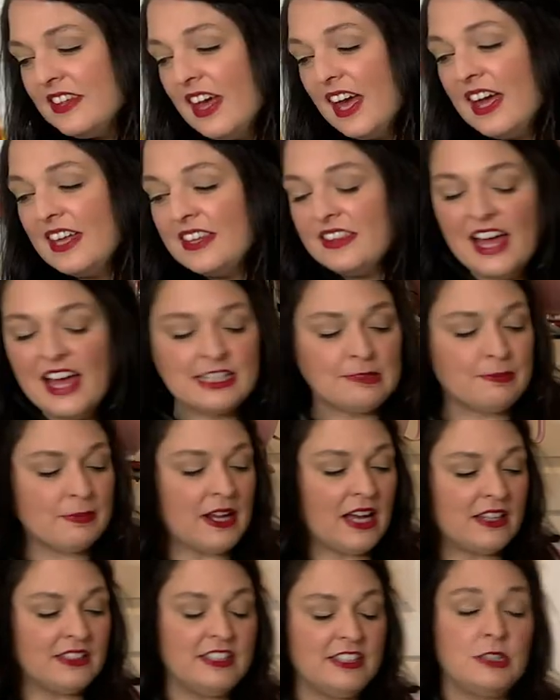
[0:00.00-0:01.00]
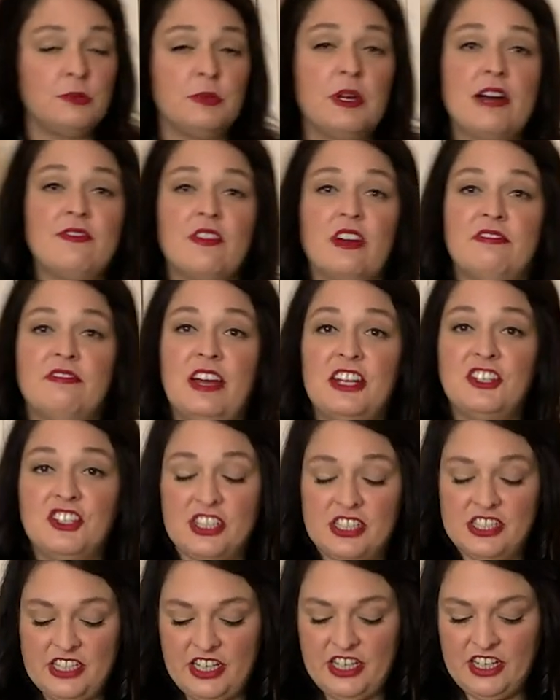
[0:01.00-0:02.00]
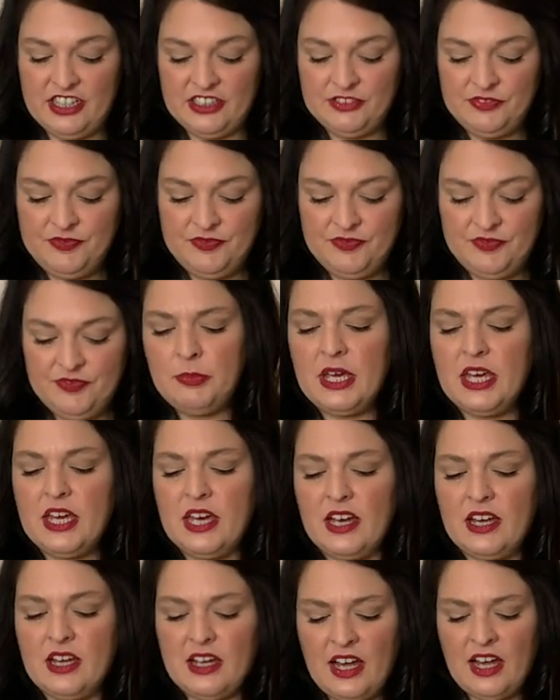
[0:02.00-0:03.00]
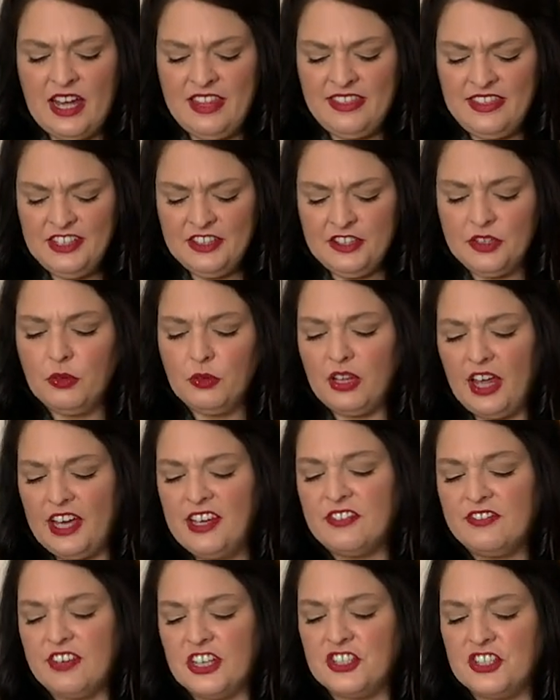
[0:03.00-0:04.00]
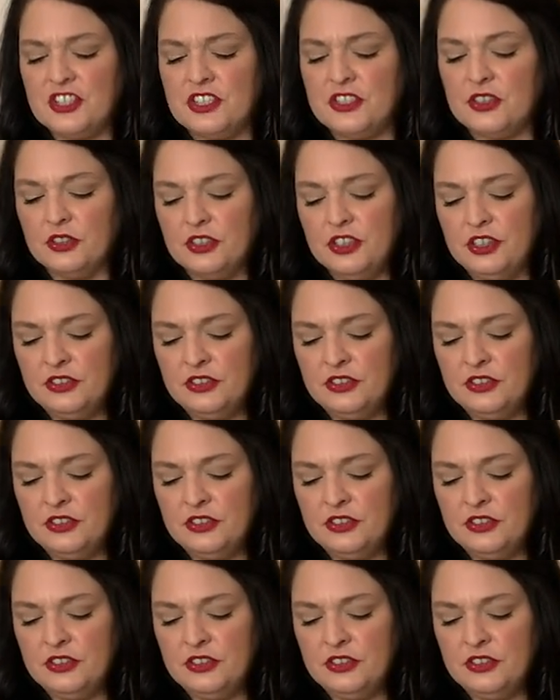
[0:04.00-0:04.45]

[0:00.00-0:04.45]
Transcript: Then, last but not least, we have our veggies here. Peet, I think you like veggies, don't